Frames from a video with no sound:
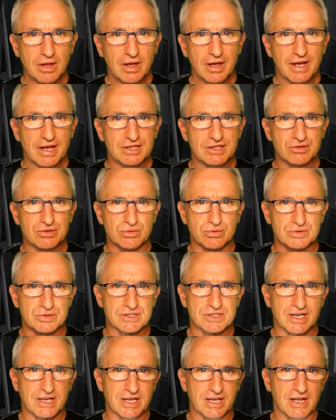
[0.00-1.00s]
And you'll
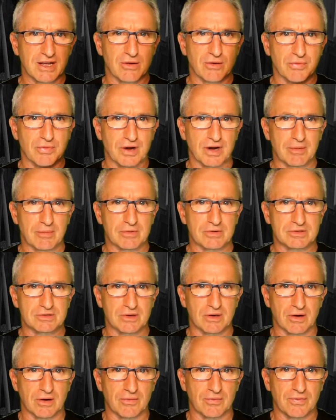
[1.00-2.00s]
see here the numbers
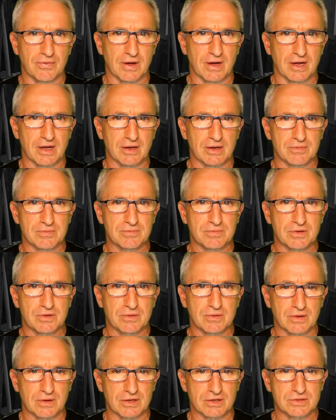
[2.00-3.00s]
of
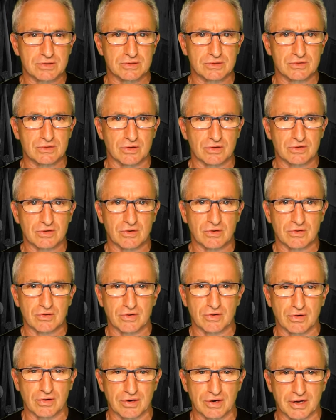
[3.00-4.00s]

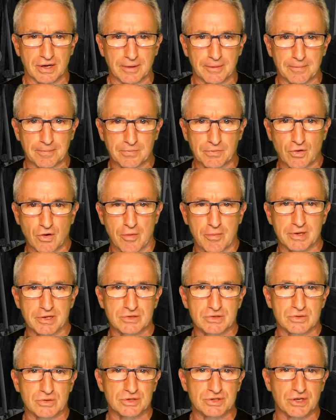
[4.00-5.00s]
non-comment
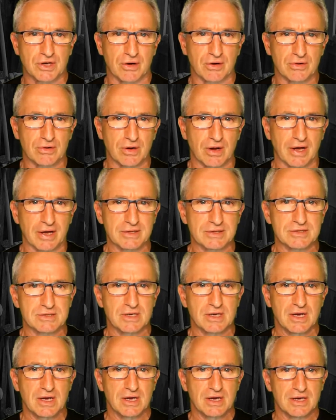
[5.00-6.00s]
source code lines
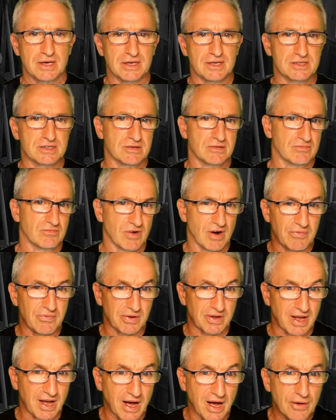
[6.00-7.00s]
is
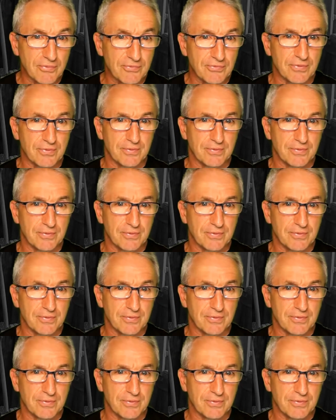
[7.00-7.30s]
roughly half,